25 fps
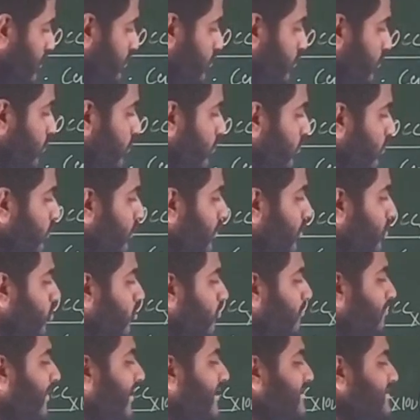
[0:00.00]
2
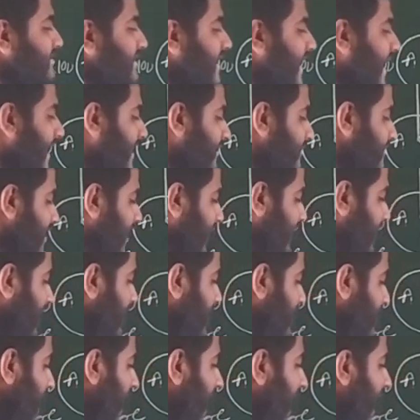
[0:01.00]
cube means 8 we are
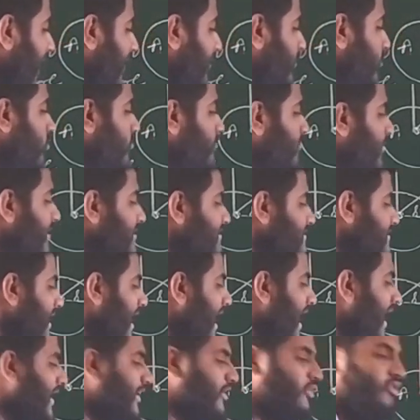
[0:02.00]
getting. R cube means
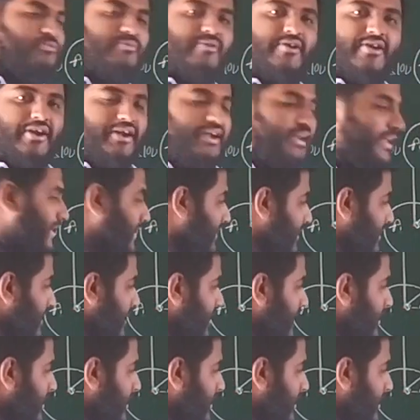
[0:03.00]
r cube we are getting.